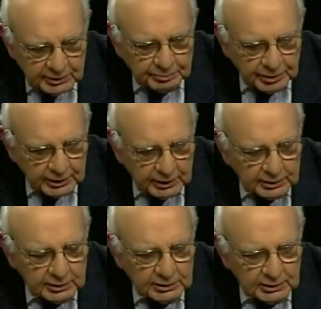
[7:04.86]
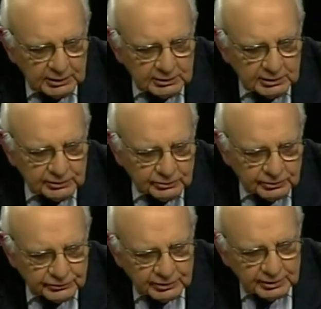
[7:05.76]
We need the plan. The
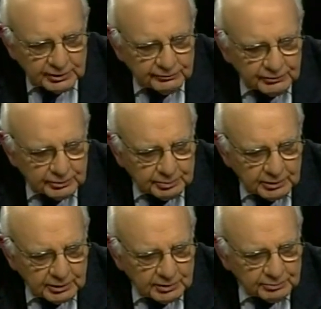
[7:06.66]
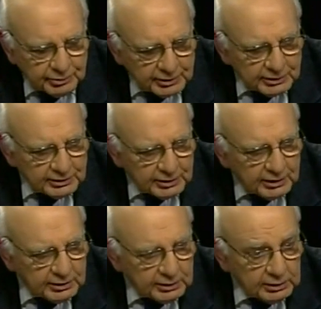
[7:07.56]
tools are there for the plan, putting it
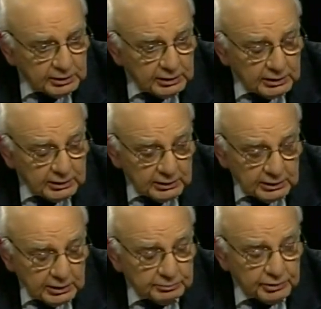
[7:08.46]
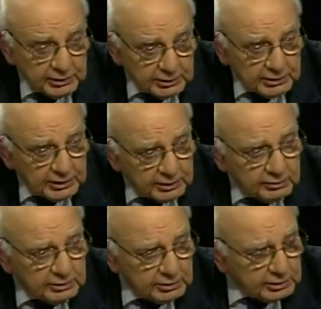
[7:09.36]
together. And putting it
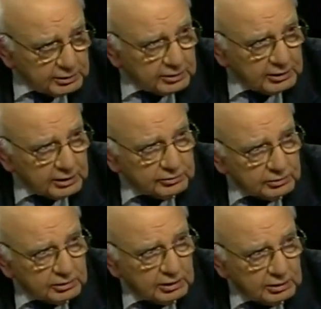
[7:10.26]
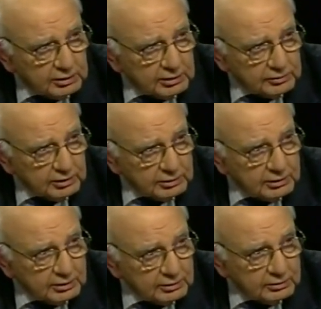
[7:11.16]
together in an international context, I
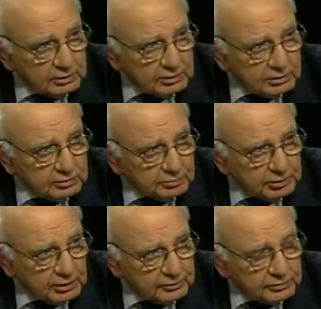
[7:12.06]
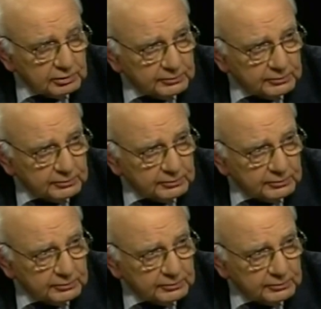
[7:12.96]
think, is a plus.